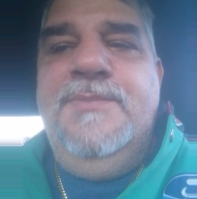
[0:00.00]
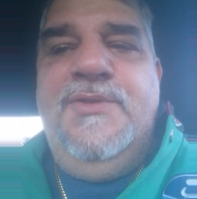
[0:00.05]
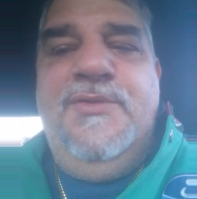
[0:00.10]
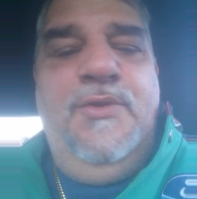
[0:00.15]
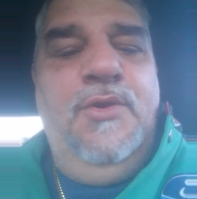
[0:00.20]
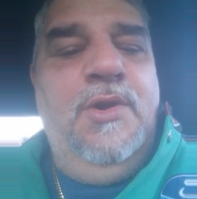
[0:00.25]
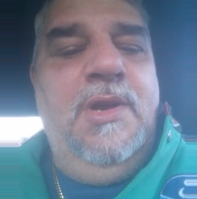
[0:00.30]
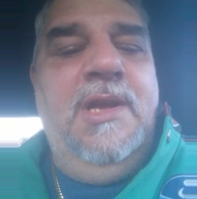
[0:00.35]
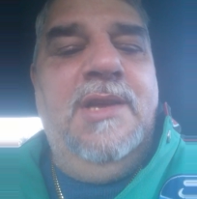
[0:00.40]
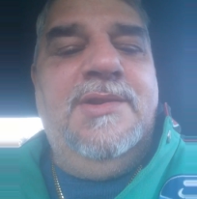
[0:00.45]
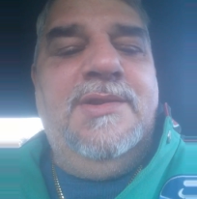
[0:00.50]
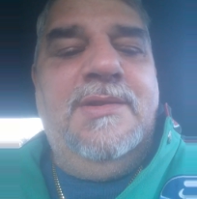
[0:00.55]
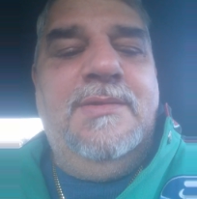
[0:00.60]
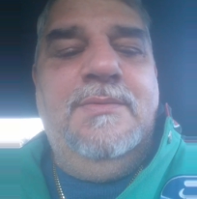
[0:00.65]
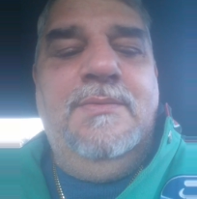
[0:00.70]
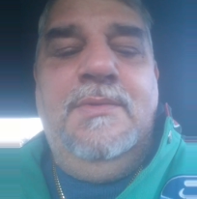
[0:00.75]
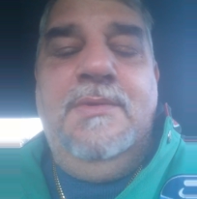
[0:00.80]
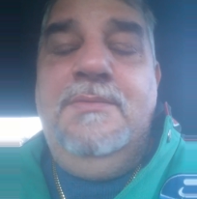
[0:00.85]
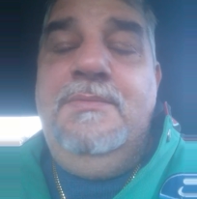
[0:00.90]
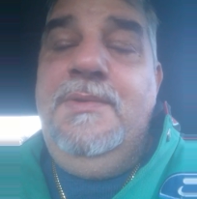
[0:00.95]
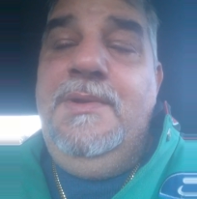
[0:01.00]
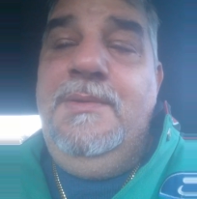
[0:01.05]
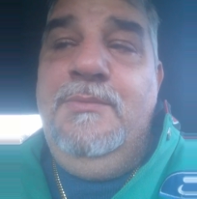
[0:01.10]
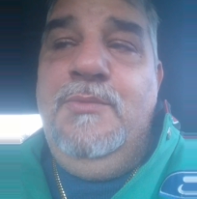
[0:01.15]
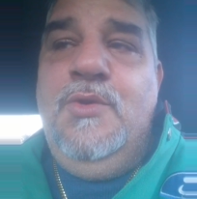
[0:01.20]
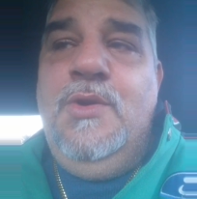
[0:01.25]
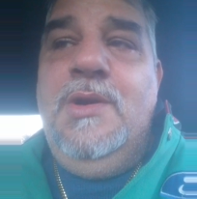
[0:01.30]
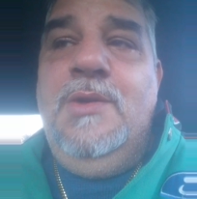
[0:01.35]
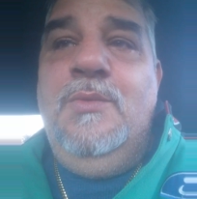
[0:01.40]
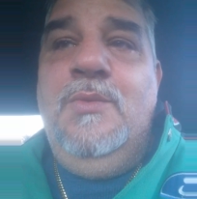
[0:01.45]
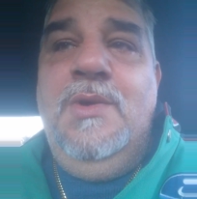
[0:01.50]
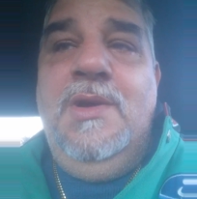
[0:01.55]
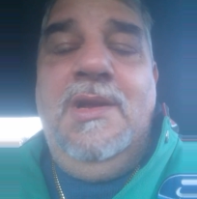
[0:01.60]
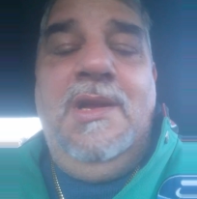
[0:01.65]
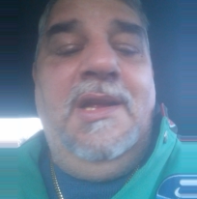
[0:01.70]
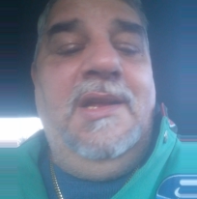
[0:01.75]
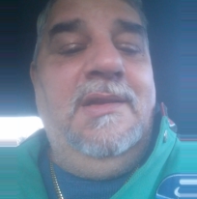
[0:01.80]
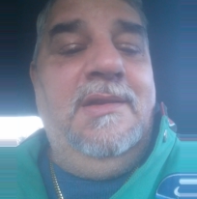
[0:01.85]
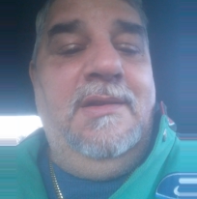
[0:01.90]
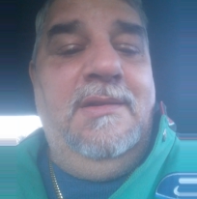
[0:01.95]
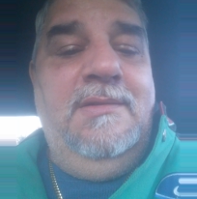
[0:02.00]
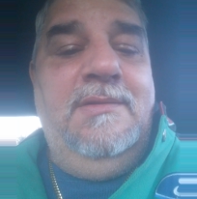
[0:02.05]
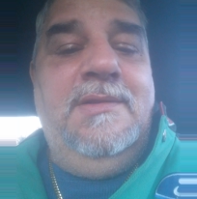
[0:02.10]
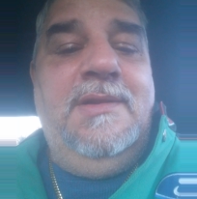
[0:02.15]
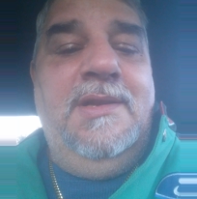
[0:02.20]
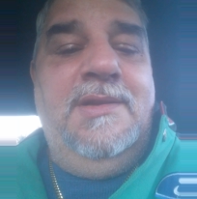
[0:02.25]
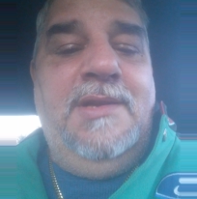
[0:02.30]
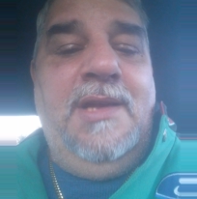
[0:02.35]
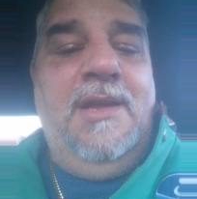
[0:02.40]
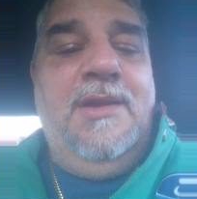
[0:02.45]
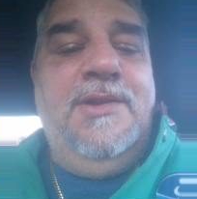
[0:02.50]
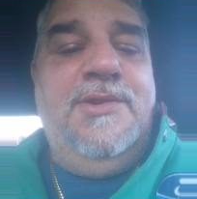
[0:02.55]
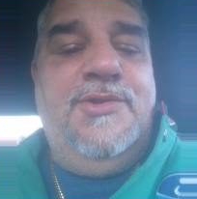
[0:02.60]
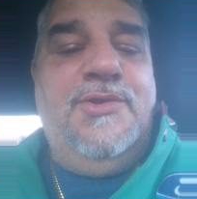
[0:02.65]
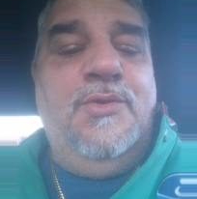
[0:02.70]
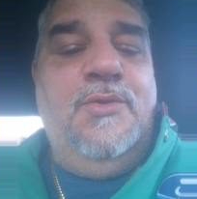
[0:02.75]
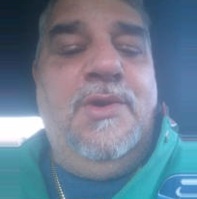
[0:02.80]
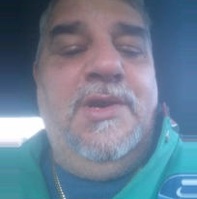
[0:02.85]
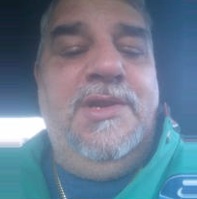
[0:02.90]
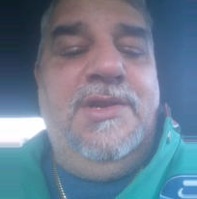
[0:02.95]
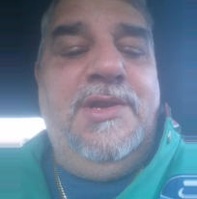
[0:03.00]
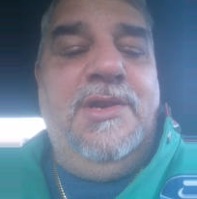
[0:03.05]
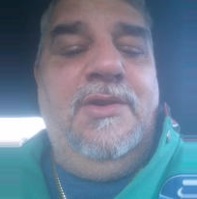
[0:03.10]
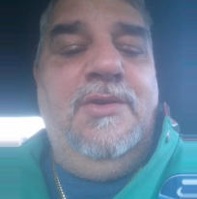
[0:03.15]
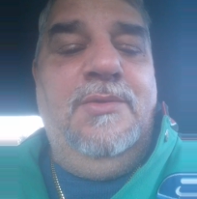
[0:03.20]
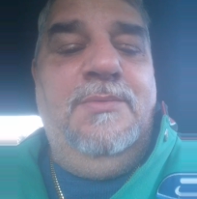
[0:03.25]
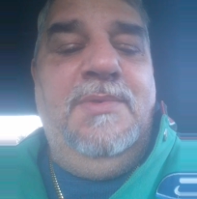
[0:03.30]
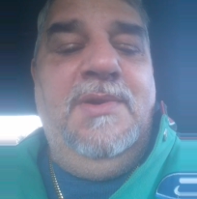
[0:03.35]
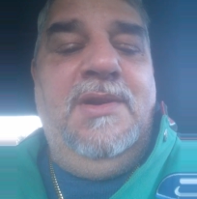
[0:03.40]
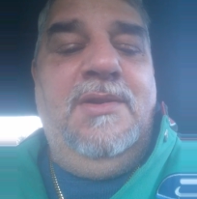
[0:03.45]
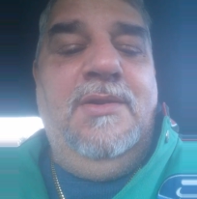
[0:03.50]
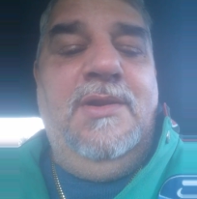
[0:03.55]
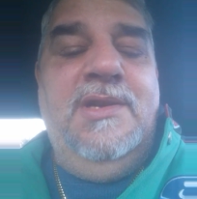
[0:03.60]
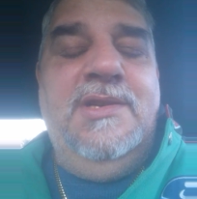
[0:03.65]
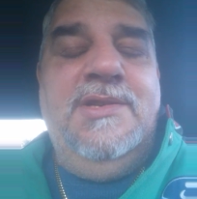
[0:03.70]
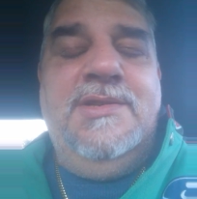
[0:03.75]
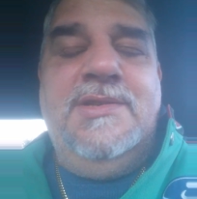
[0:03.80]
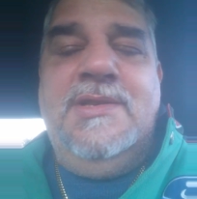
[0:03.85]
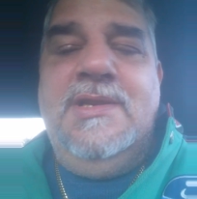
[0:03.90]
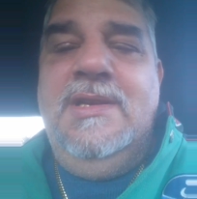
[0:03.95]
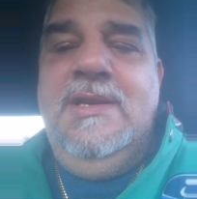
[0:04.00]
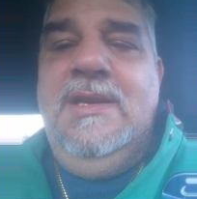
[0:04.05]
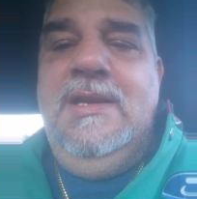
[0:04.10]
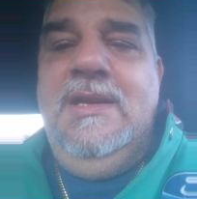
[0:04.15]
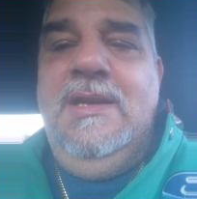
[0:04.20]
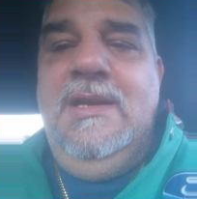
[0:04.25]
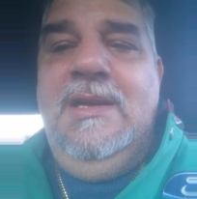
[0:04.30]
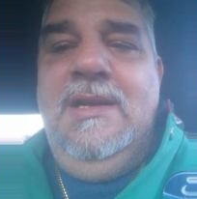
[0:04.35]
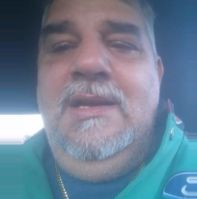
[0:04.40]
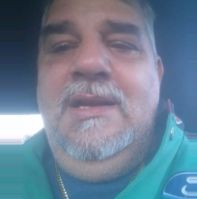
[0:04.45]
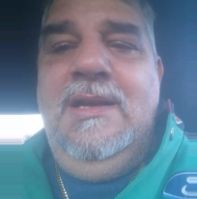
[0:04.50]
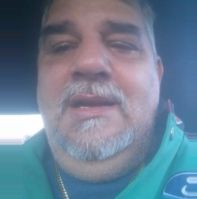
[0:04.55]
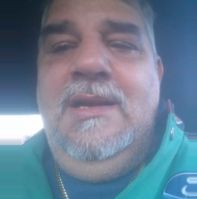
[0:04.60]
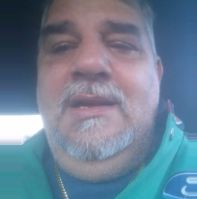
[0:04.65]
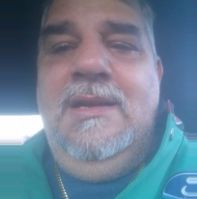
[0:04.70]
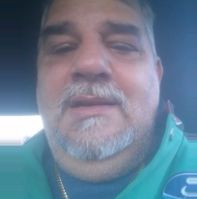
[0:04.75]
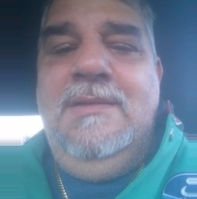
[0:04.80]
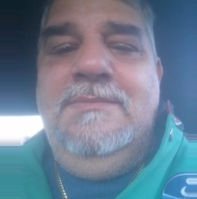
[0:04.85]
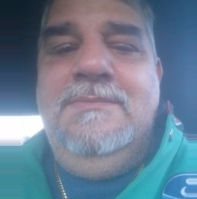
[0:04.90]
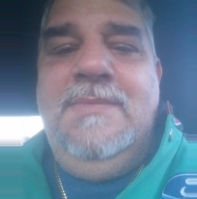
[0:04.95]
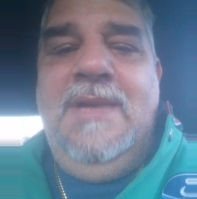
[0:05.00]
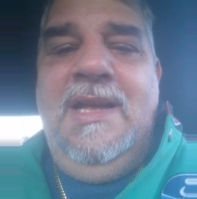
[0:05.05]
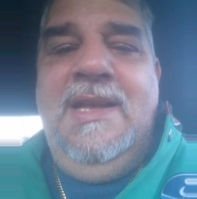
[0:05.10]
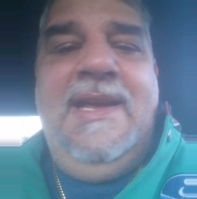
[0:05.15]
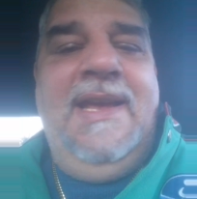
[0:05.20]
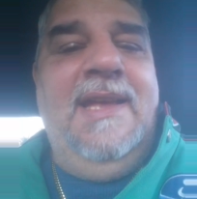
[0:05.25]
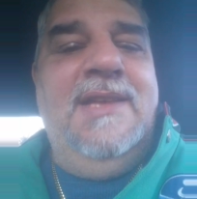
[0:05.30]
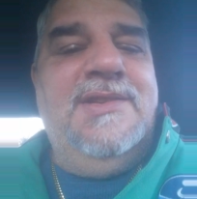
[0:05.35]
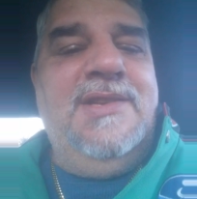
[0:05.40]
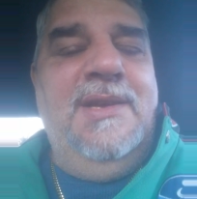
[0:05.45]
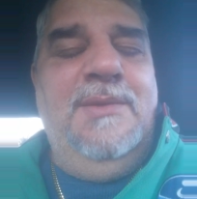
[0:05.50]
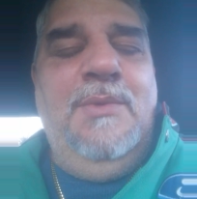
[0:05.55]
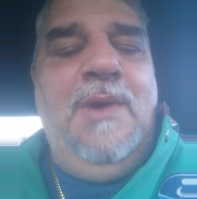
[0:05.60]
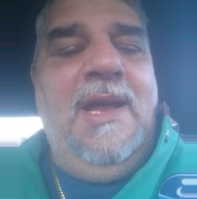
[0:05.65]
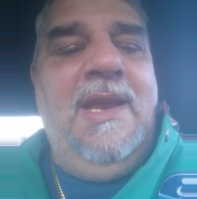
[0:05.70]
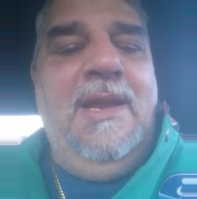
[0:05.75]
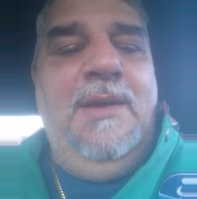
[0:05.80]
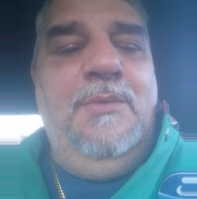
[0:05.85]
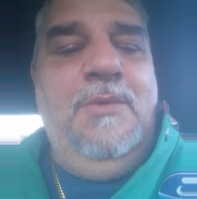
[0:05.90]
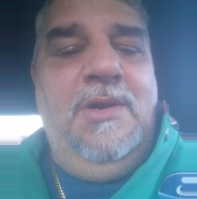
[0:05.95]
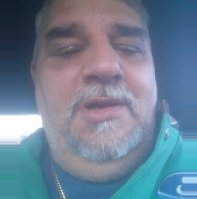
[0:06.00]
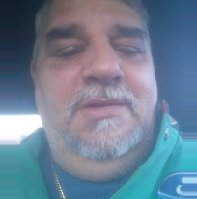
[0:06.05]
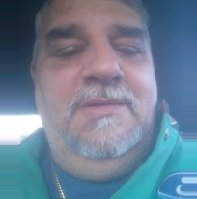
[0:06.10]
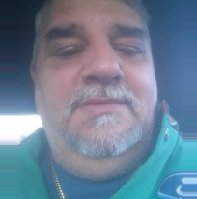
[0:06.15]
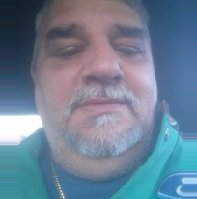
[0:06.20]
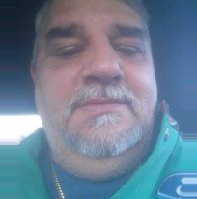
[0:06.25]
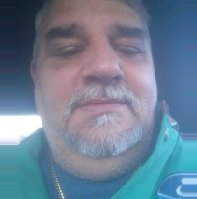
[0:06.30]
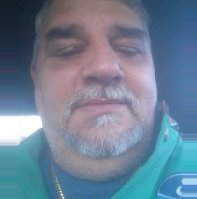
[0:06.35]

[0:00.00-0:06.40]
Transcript: through this would be more than willing to tell the story too, because I can't see why they wouldn't.